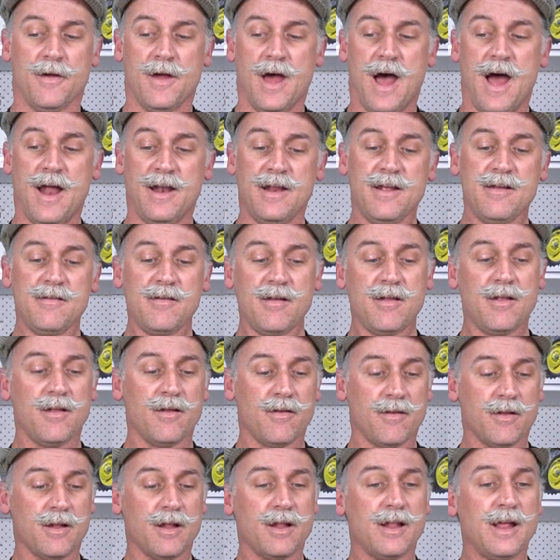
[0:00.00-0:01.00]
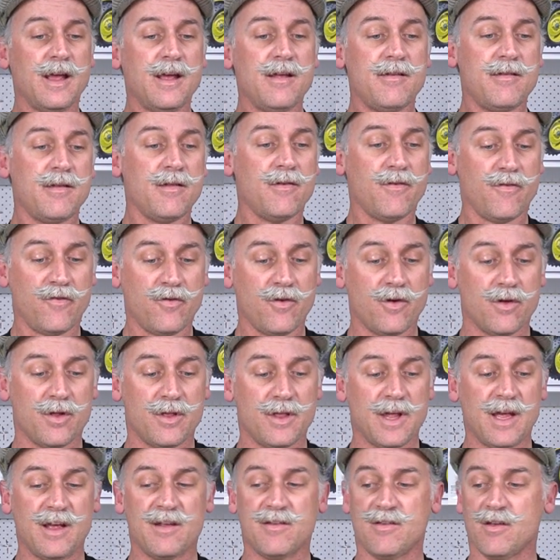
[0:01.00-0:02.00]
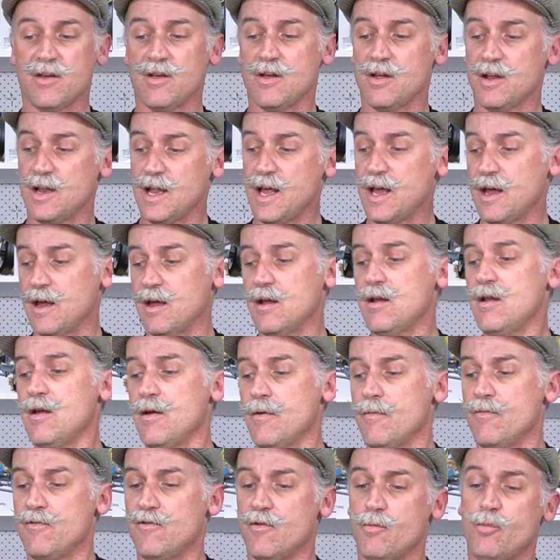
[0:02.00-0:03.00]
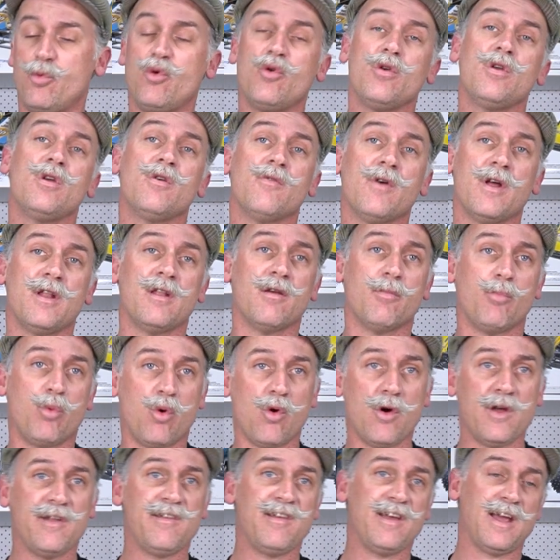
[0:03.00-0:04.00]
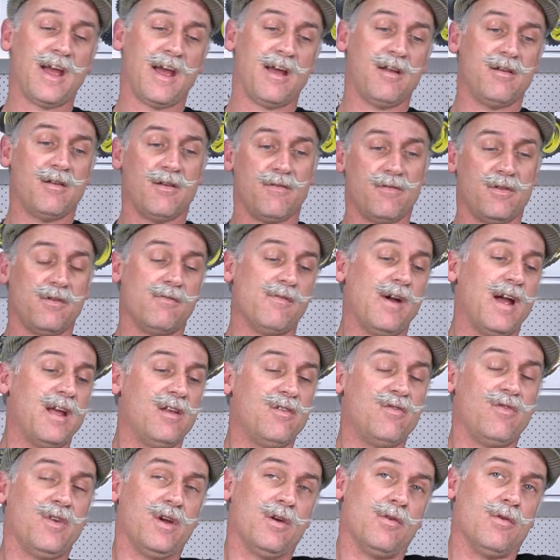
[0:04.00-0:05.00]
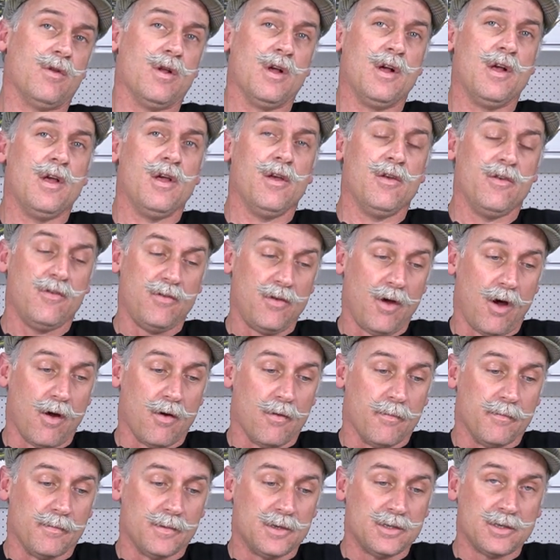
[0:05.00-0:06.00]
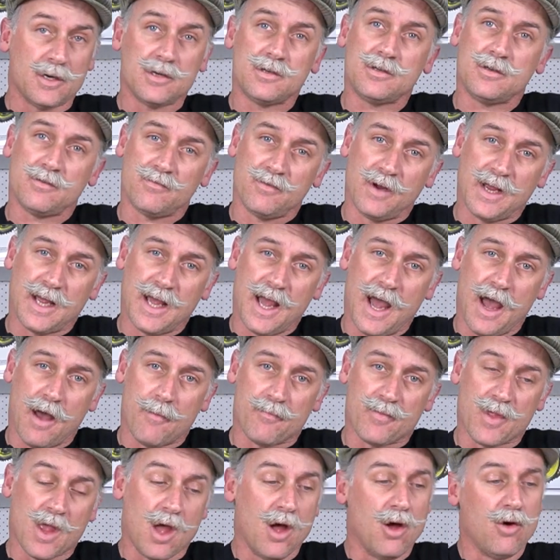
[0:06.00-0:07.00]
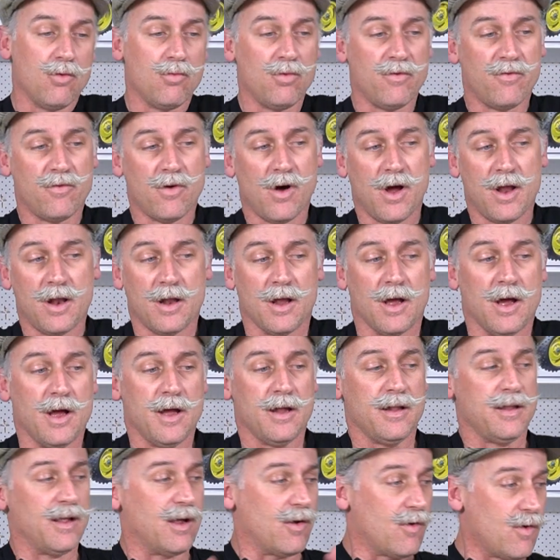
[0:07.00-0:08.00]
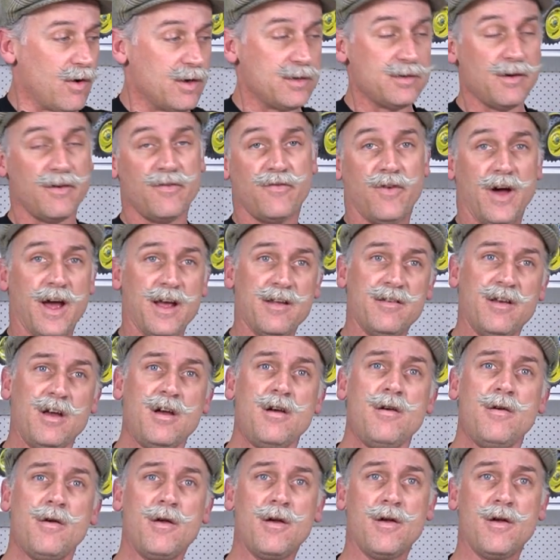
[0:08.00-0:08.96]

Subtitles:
And these are the few things that you need to put you at the pointy end of the race field. So just to recap, we've got the Kyosho Fazer,